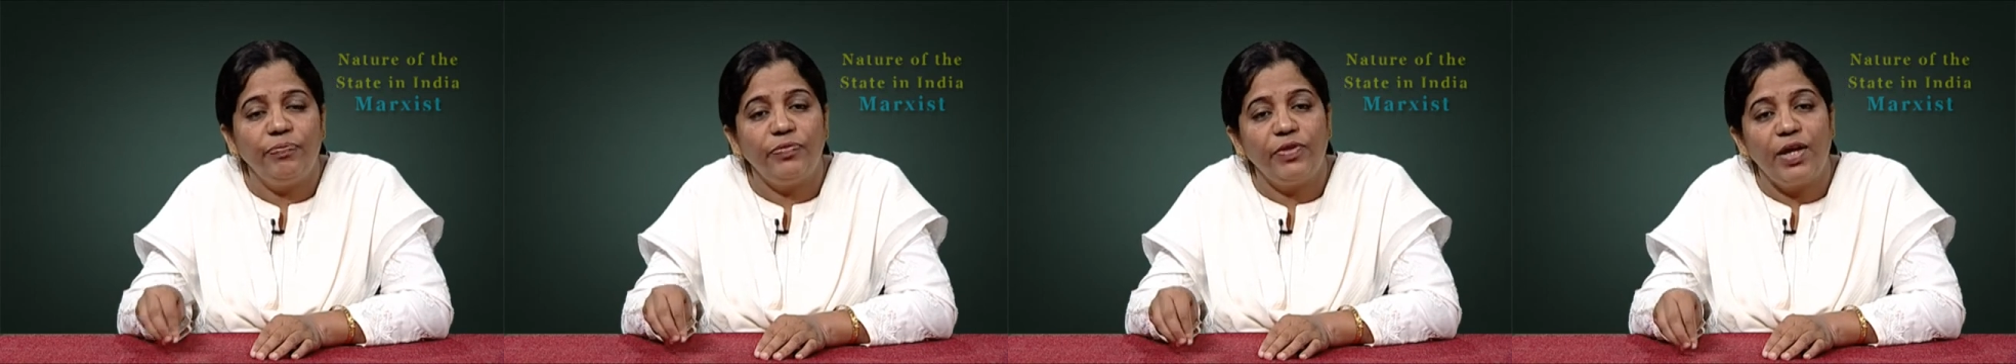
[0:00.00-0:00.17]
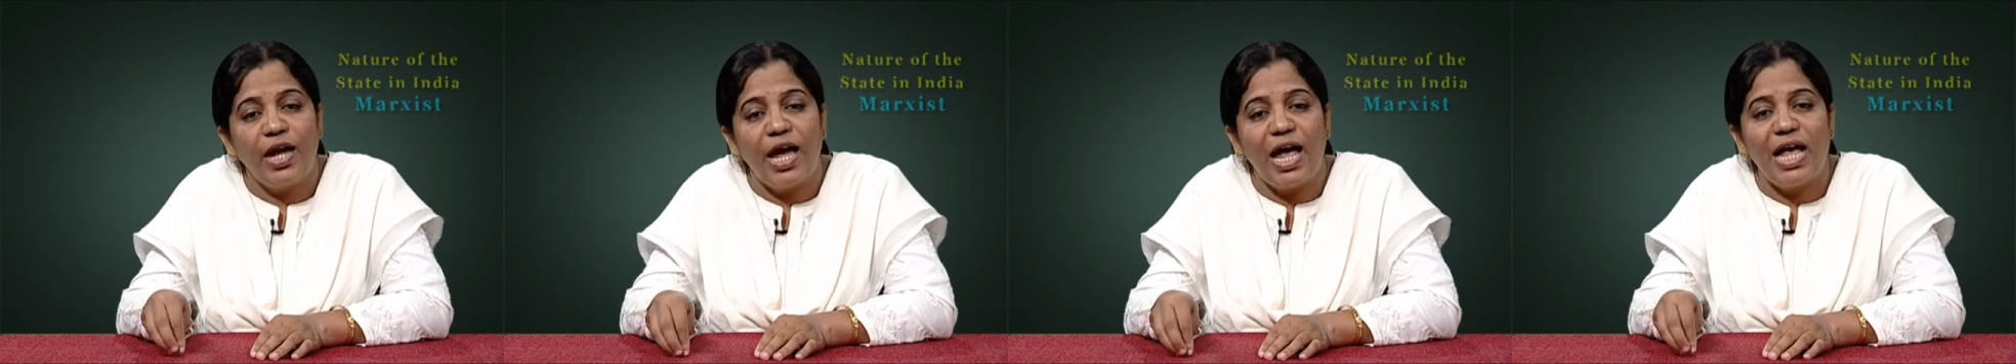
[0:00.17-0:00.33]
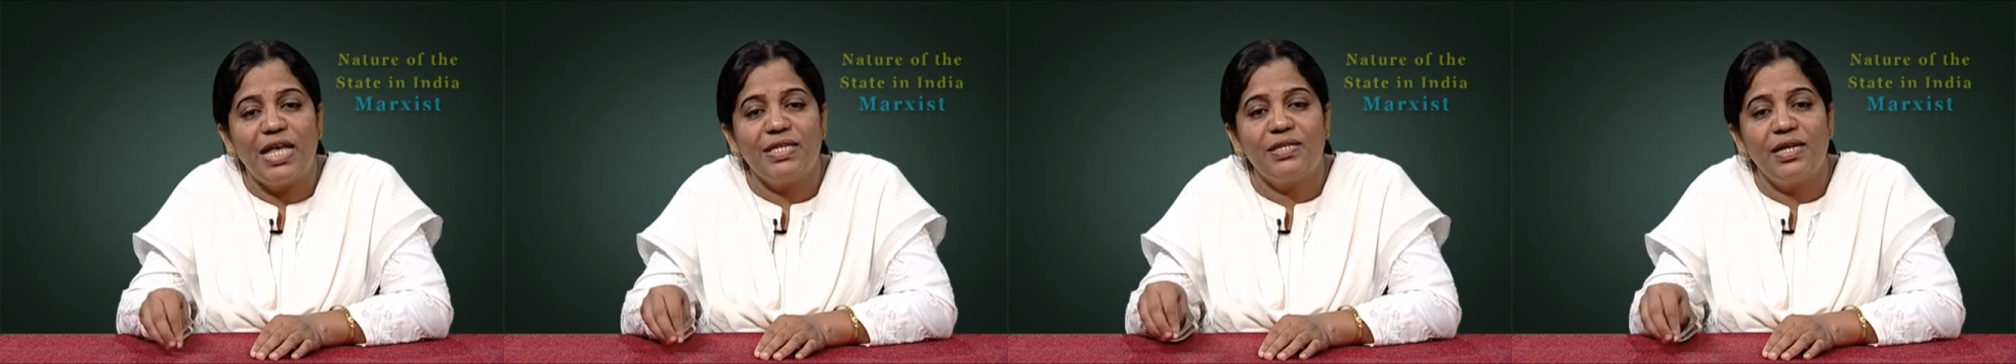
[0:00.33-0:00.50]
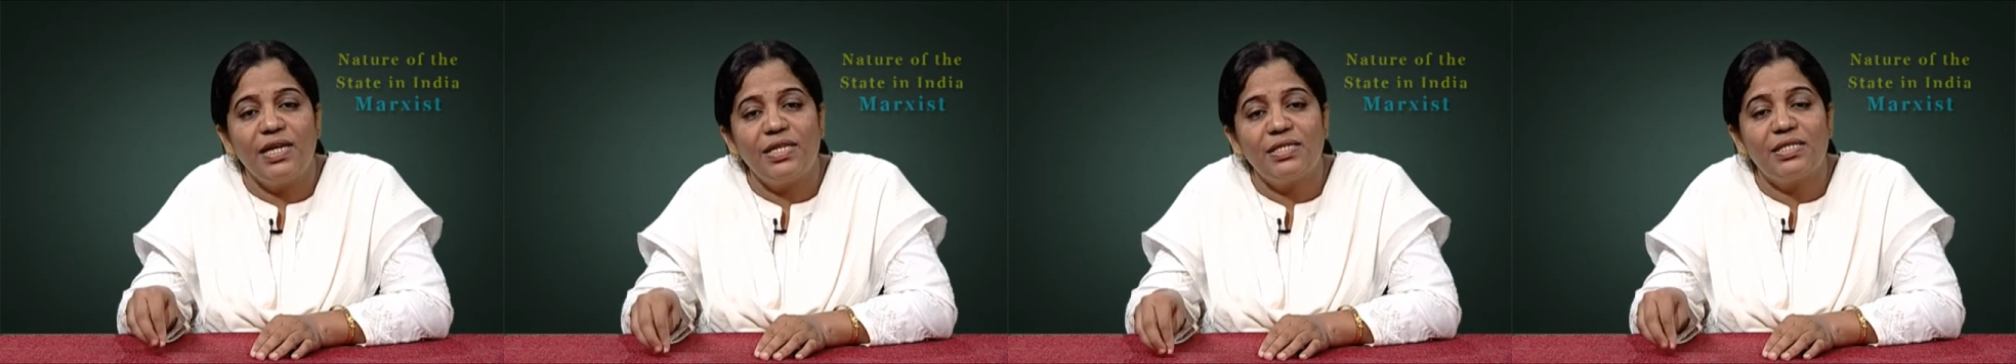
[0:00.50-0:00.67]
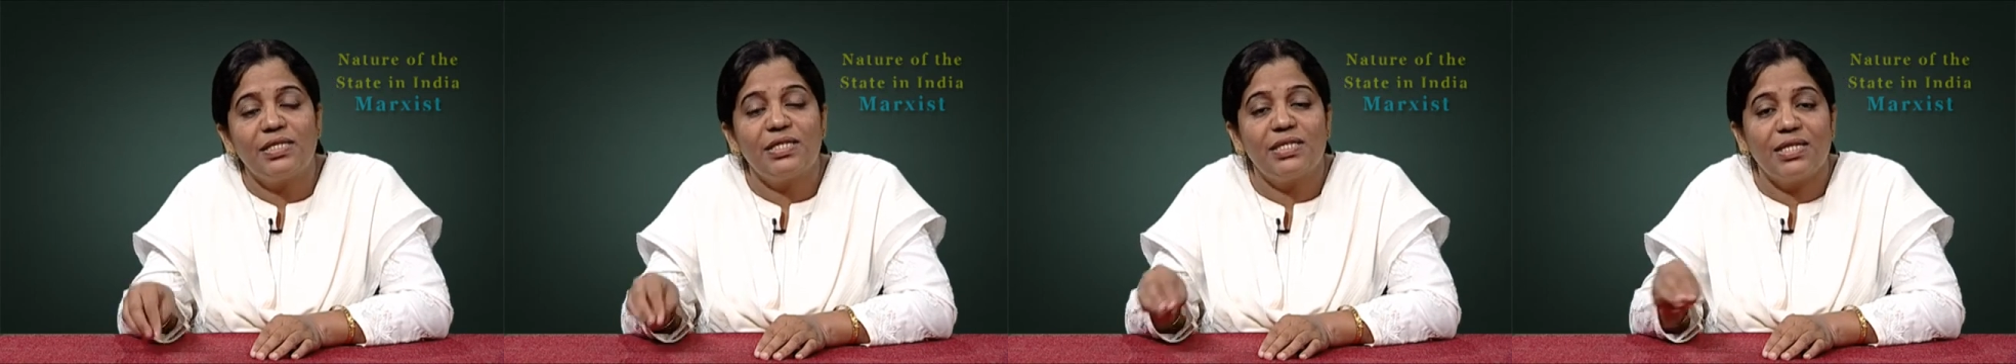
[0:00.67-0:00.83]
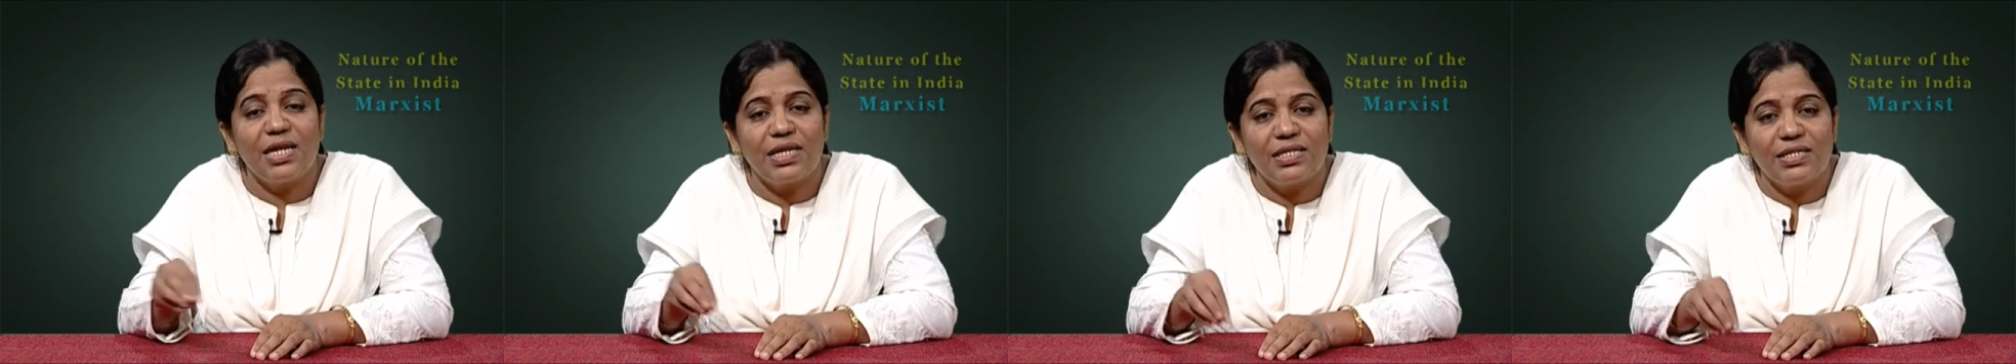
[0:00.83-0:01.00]
as its
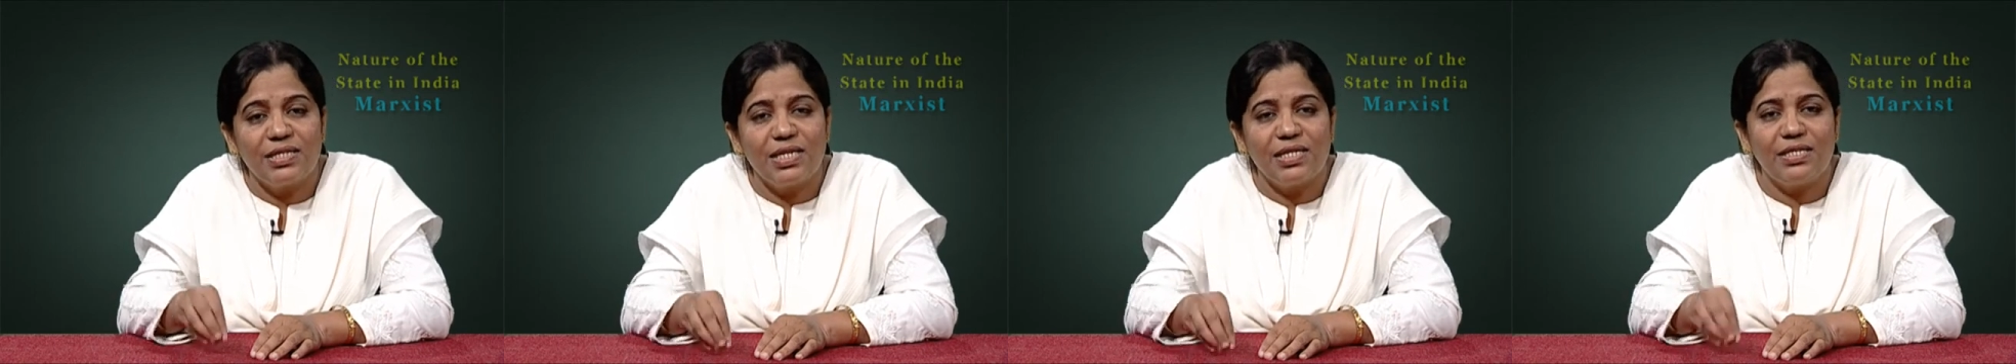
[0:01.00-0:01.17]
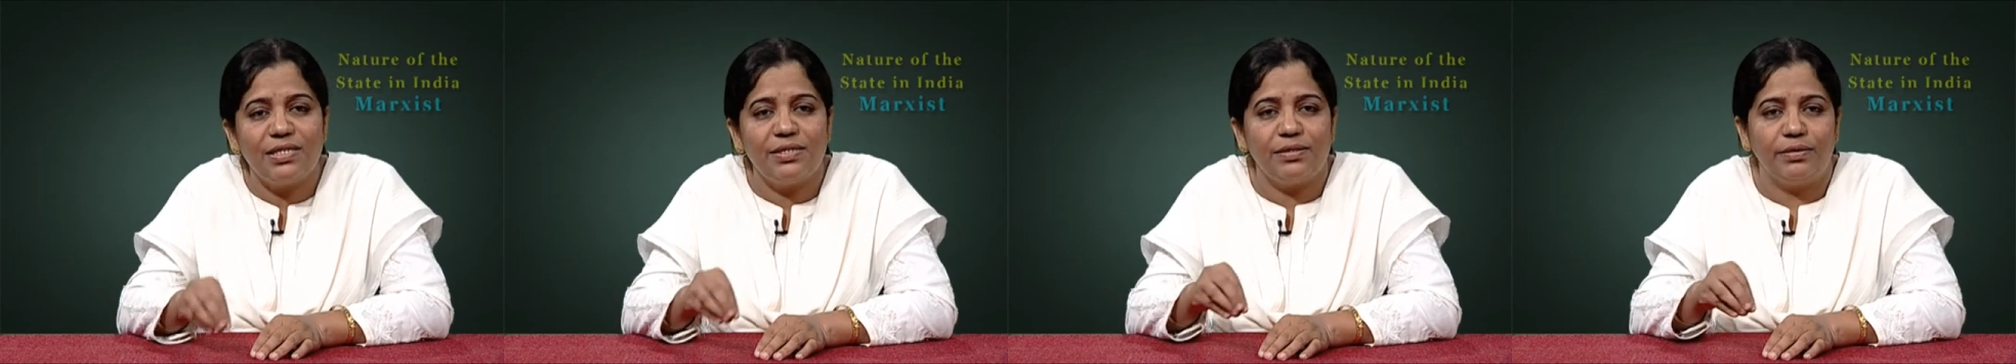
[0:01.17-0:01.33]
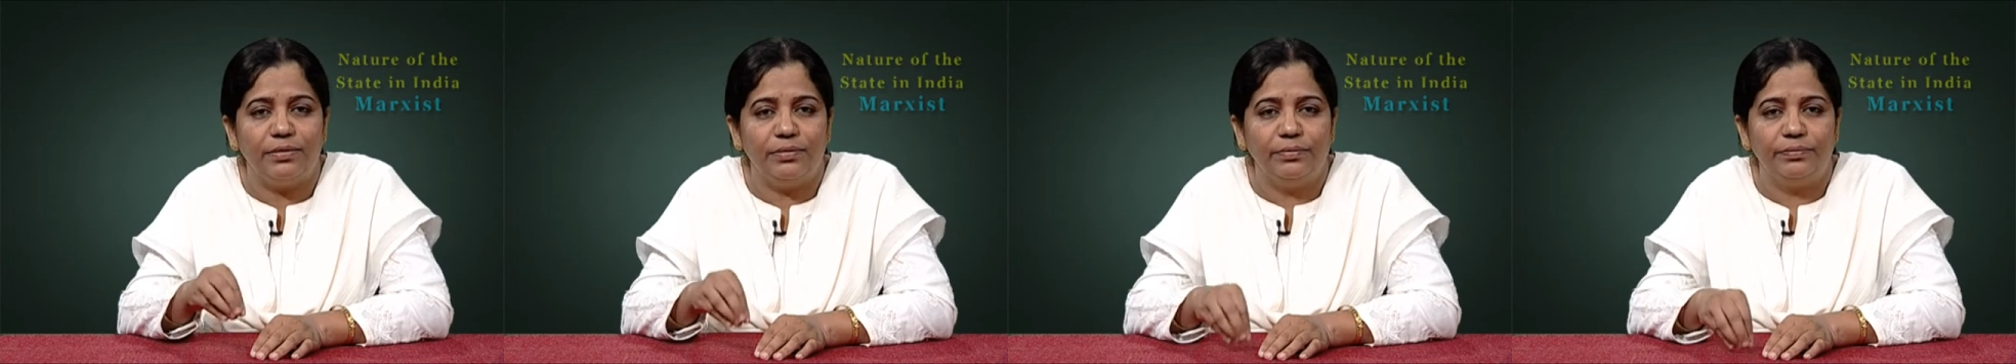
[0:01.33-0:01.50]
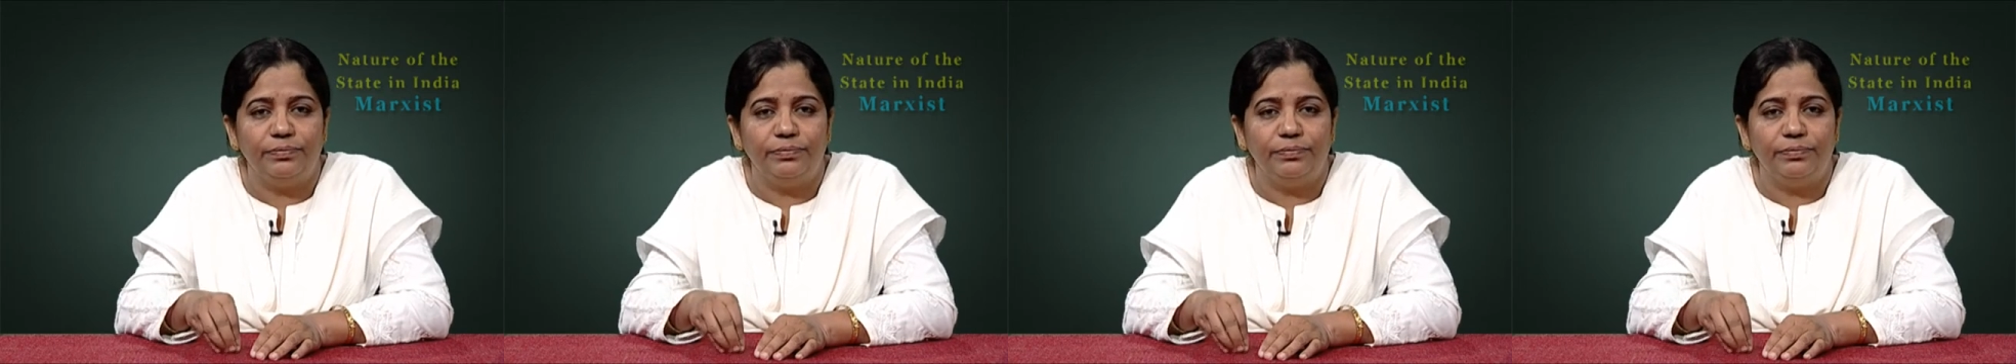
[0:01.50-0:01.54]
successor.